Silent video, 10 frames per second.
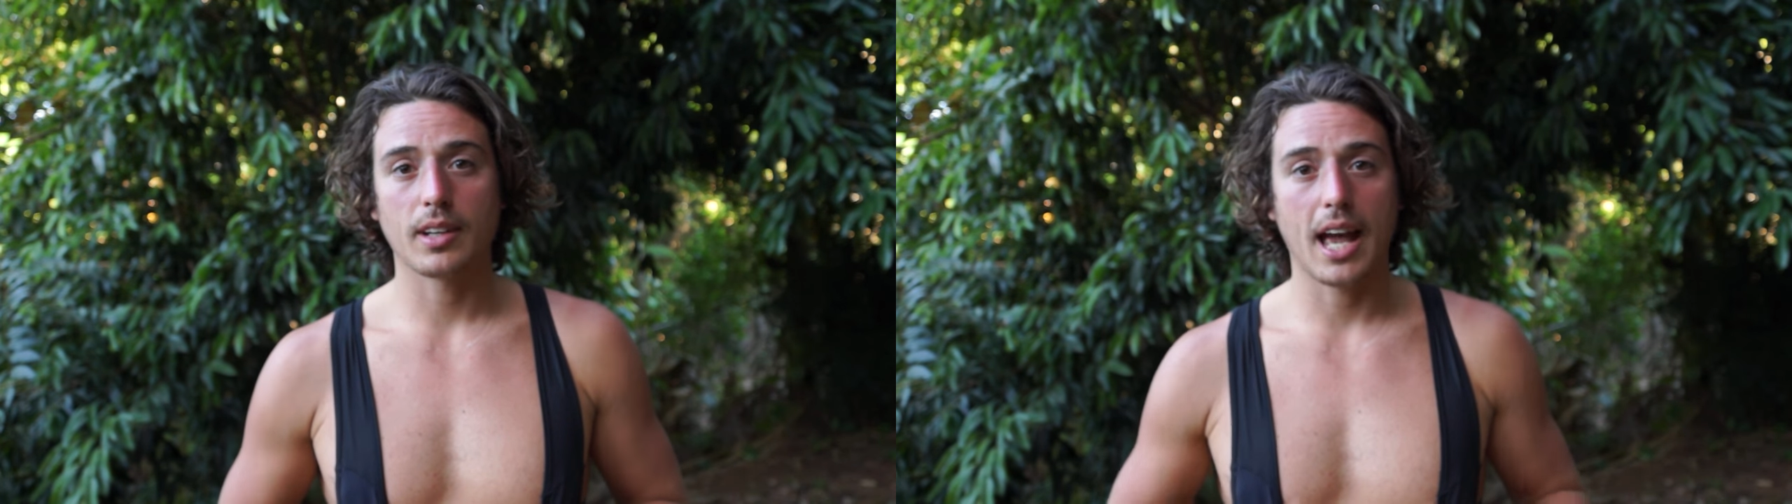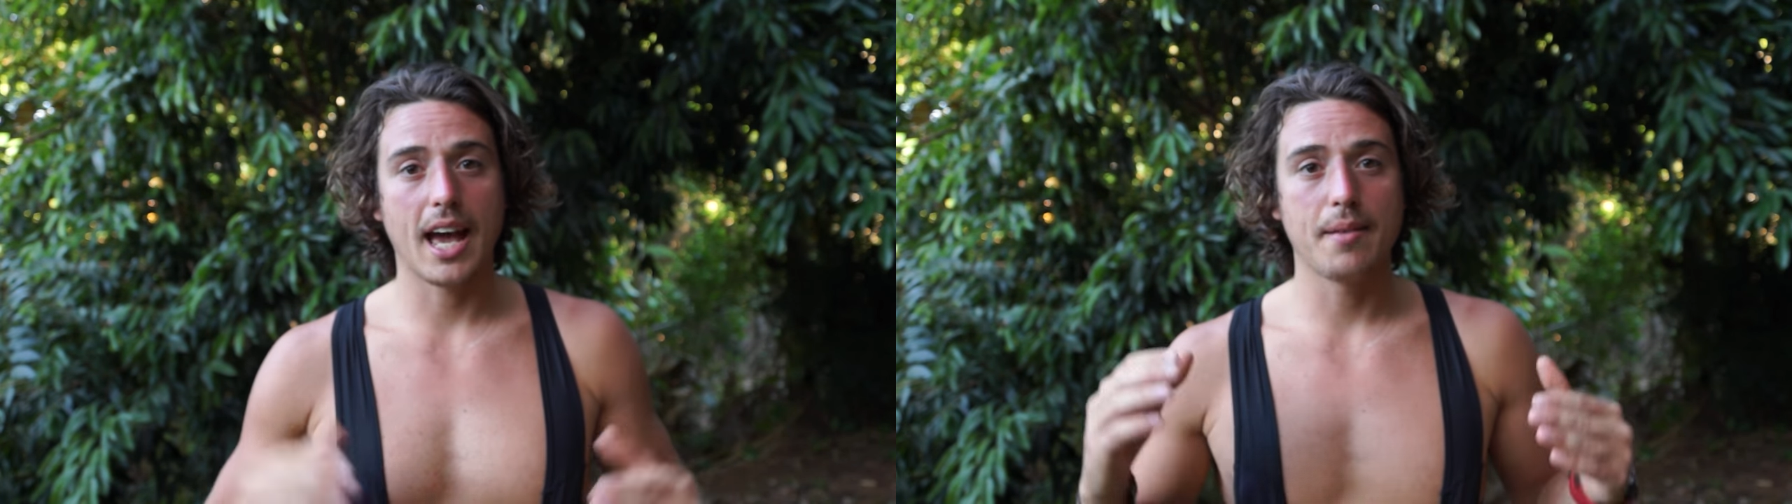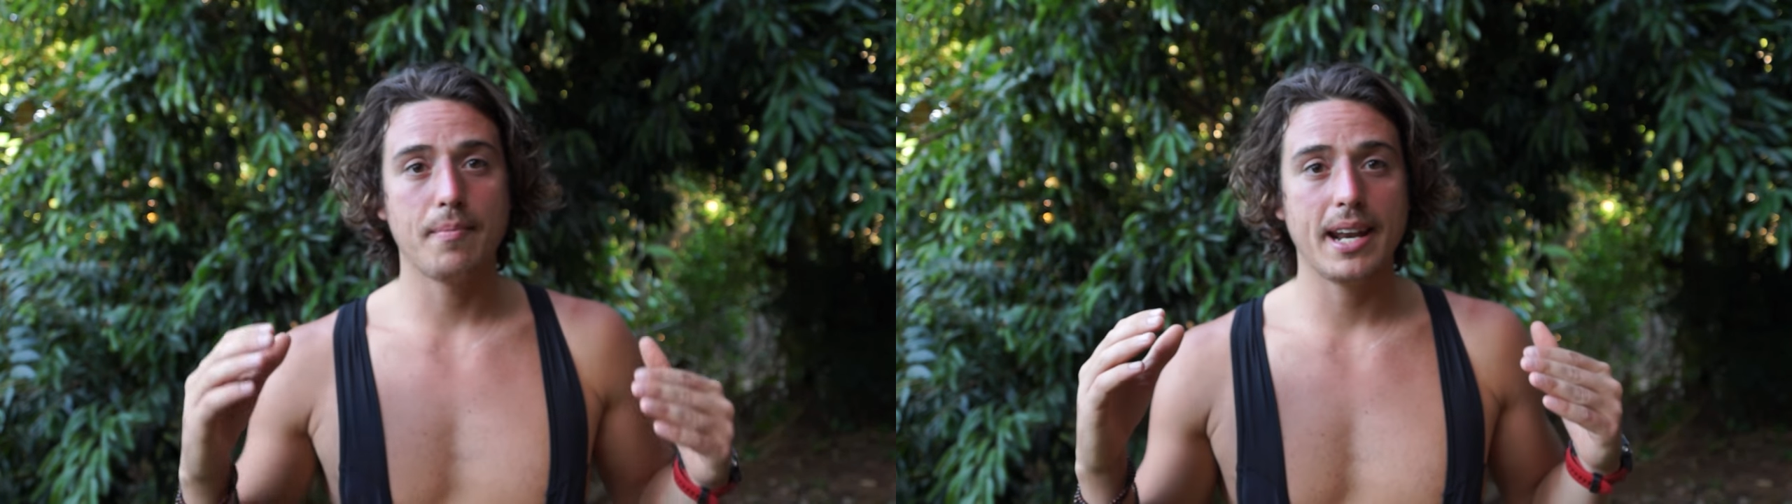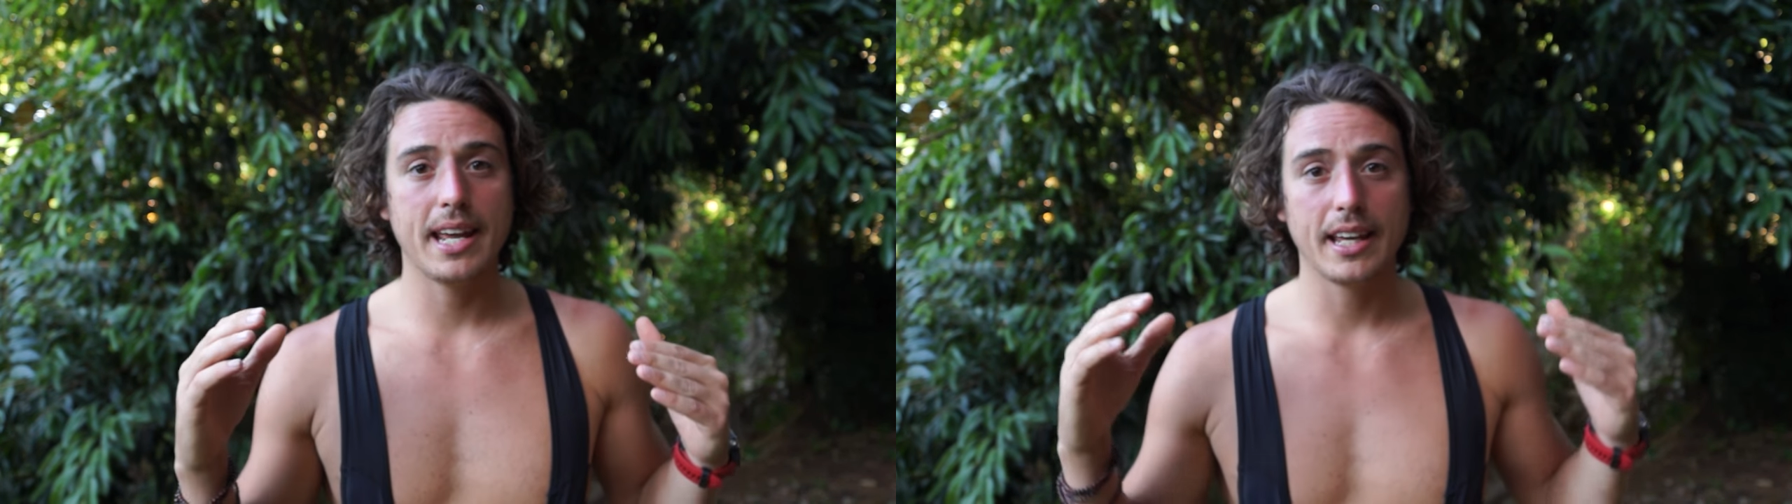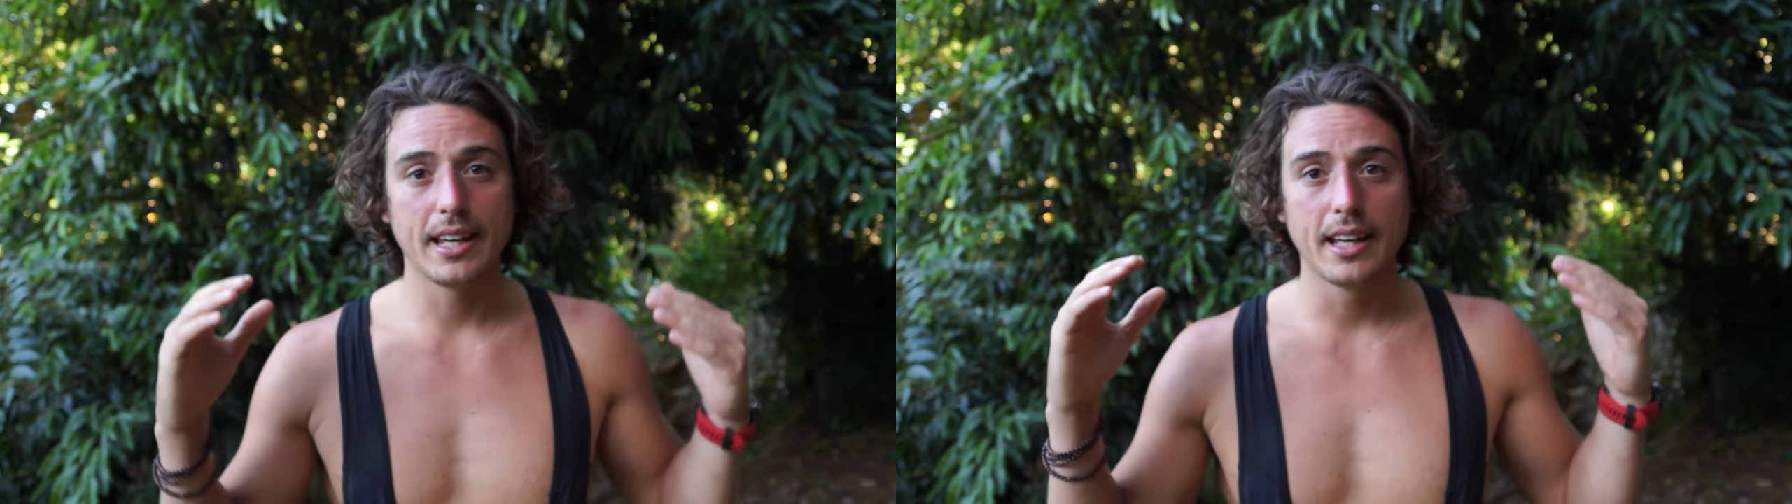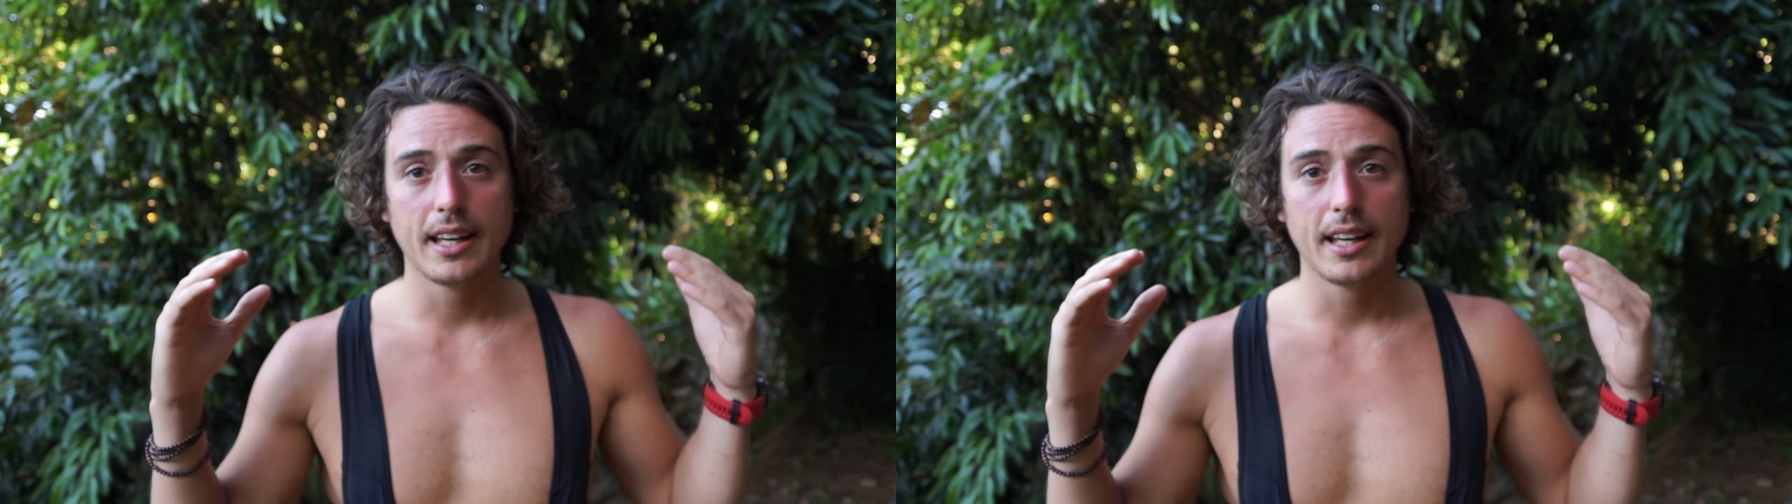And many